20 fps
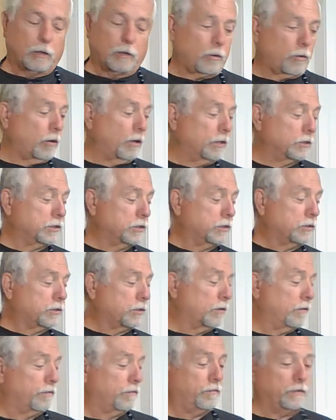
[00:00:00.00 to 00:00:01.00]
across the
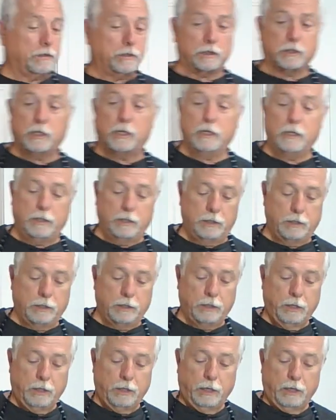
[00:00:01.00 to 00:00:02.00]
surface,
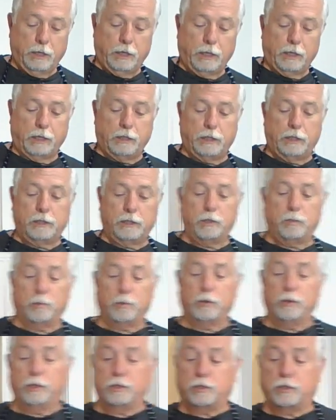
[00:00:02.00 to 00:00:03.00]
and then you
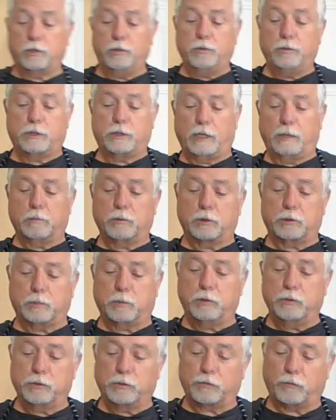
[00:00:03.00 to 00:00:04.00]
put 2
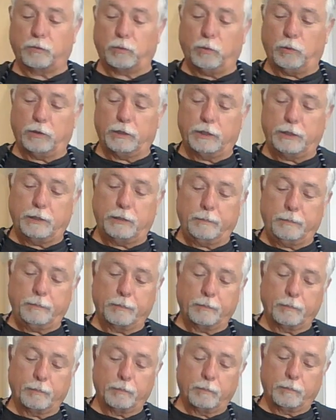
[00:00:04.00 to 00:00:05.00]
tablespoons of oil in.
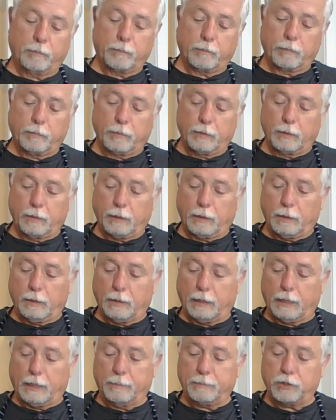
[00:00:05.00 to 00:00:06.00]

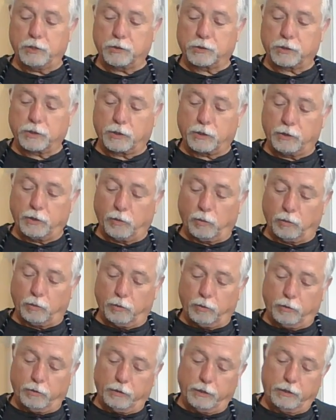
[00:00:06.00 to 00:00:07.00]
I'm using
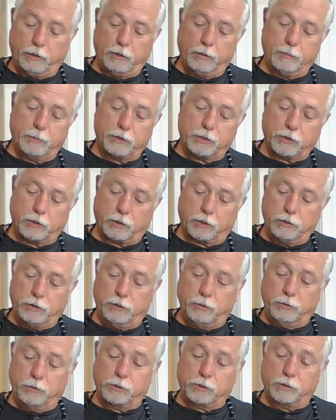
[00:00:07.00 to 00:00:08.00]
canola oil here, but you can
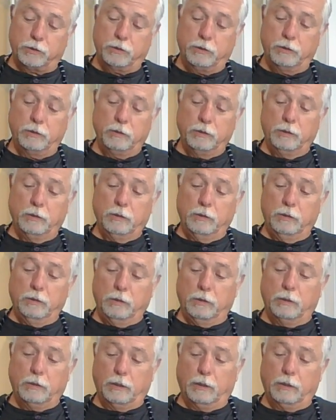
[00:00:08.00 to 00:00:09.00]
use
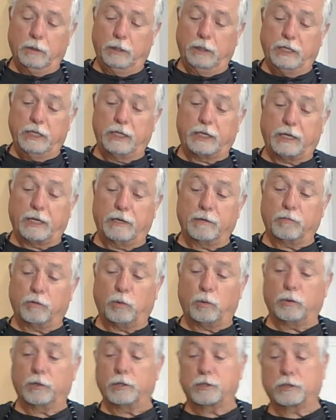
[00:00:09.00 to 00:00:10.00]
any kind of
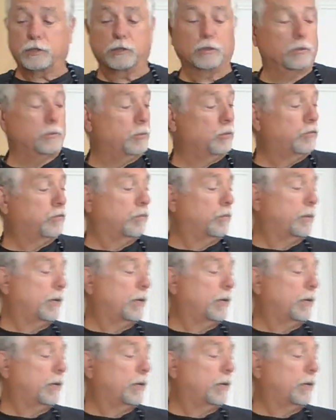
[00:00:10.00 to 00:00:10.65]
oil that's suitable for